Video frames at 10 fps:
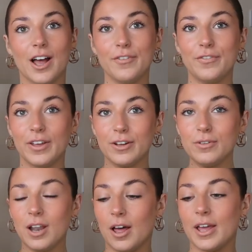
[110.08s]
I
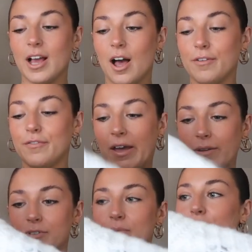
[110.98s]
feel like I
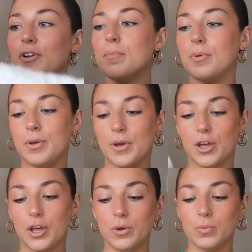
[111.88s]
found something on
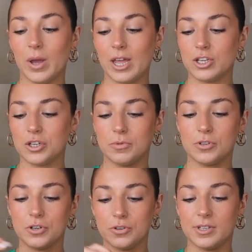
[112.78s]
Boohoo, which I'm
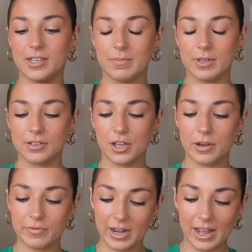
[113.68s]
just gonna unzip this so you
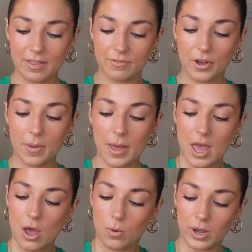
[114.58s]
can really get the vibe,
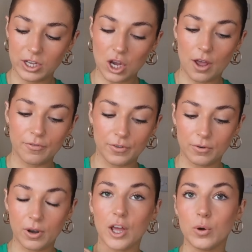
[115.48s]
which I
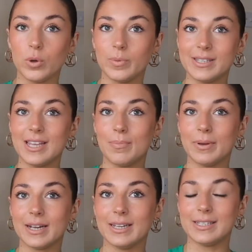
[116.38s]
feel like we would
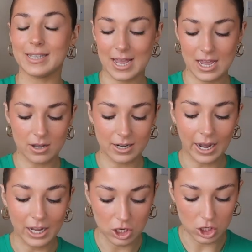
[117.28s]
typically see on
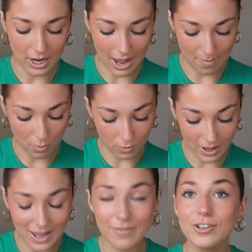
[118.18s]
H&M or
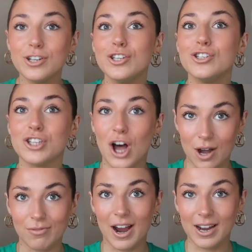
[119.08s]
even
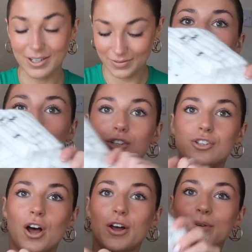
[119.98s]
Zara.
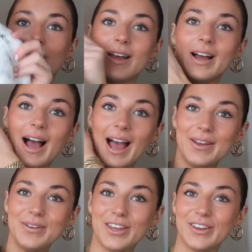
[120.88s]
So how
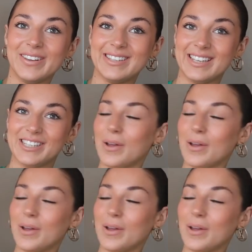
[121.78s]
cute is this?